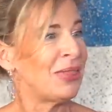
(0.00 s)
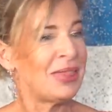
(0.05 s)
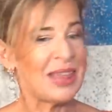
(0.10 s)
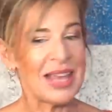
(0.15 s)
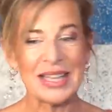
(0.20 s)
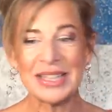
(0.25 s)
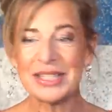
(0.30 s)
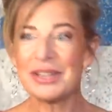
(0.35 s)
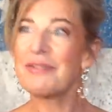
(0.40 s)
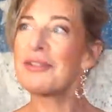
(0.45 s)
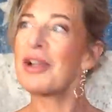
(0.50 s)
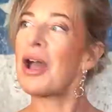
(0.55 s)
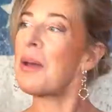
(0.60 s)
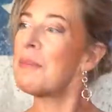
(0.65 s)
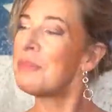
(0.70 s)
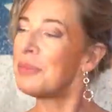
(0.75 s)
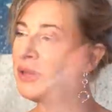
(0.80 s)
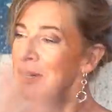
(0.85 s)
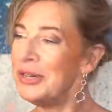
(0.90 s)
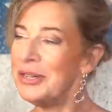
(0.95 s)
things have
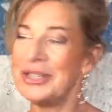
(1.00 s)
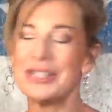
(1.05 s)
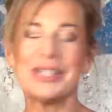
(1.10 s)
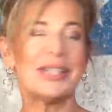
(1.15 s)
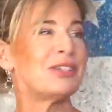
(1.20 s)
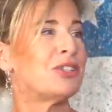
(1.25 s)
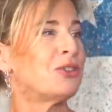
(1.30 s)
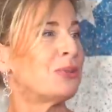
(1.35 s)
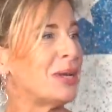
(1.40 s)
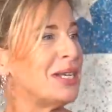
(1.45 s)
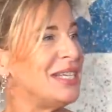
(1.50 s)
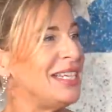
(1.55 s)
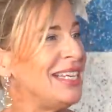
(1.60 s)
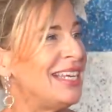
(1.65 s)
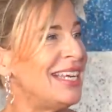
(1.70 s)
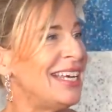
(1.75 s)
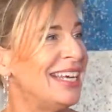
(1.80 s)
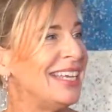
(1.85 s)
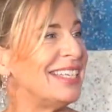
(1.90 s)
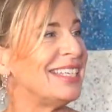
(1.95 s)
come good. 20 mm.
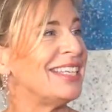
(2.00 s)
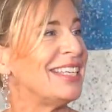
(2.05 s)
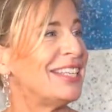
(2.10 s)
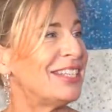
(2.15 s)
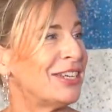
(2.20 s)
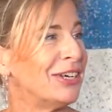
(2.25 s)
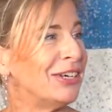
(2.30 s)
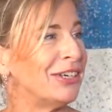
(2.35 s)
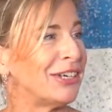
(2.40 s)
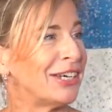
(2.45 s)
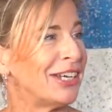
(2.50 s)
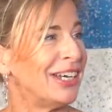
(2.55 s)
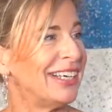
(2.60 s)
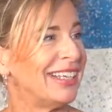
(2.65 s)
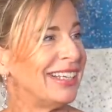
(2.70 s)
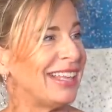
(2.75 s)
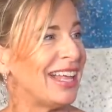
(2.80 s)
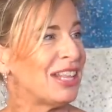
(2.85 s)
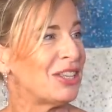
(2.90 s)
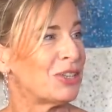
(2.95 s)
years it took,
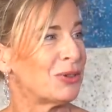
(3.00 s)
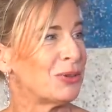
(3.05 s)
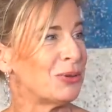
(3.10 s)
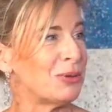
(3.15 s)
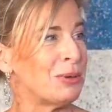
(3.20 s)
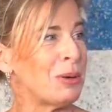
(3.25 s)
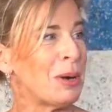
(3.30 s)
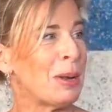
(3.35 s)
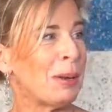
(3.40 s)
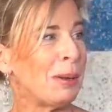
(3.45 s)
that's all.